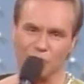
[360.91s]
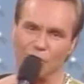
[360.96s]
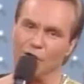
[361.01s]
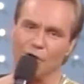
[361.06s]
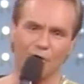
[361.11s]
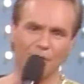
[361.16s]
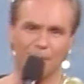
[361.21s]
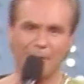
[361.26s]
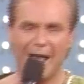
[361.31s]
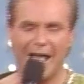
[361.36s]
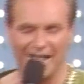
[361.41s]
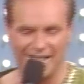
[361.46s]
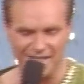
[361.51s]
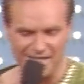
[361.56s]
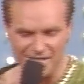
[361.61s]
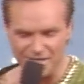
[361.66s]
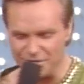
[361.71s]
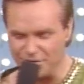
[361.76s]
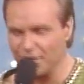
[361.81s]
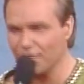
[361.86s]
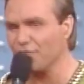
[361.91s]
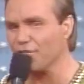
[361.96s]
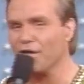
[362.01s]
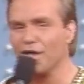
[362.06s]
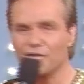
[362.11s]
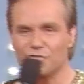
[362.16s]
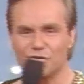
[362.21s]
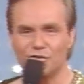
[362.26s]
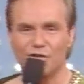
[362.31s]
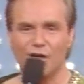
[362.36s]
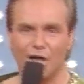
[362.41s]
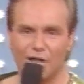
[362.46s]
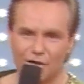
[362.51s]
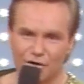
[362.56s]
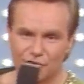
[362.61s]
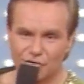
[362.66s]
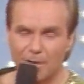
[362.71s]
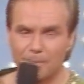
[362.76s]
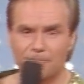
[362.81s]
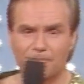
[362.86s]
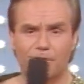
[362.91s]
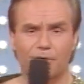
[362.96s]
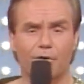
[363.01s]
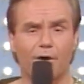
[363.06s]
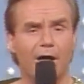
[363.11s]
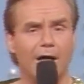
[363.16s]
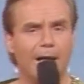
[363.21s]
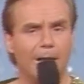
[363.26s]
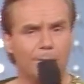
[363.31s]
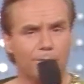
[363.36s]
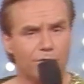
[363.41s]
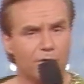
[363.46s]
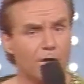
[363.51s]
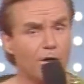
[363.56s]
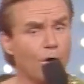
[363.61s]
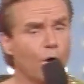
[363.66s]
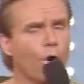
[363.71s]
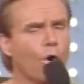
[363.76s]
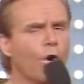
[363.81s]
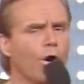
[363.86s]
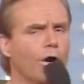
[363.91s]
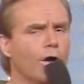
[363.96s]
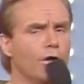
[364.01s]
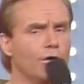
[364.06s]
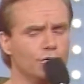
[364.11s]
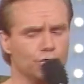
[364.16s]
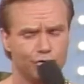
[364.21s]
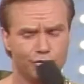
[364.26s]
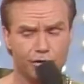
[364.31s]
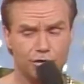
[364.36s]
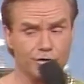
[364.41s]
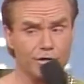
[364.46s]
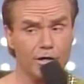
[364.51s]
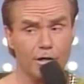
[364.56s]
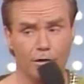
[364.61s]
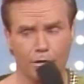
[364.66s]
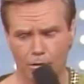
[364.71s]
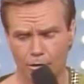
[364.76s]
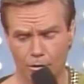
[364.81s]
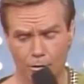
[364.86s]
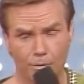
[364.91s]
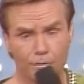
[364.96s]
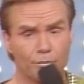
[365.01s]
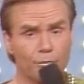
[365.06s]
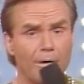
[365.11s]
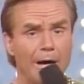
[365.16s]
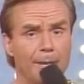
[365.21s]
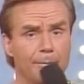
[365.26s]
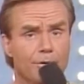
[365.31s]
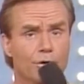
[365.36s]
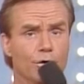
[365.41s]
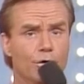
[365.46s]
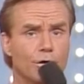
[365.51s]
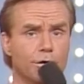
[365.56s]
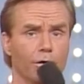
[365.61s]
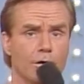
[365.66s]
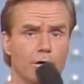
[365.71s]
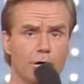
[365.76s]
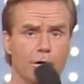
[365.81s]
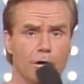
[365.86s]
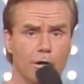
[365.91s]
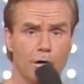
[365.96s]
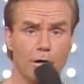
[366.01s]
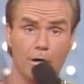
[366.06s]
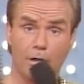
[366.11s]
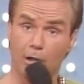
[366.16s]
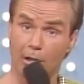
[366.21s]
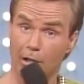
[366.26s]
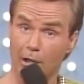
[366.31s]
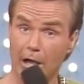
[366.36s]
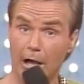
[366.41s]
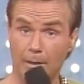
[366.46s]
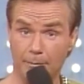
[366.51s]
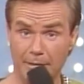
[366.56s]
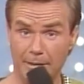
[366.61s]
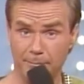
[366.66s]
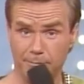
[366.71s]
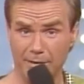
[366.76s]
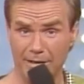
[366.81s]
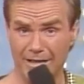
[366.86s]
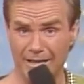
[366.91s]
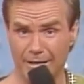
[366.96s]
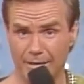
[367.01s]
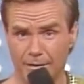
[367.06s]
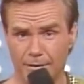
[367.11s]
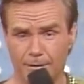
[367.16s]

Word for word: Hurry back. $10,000 up for grabs. Or you shall deal with Robin Hood. I'm not playing.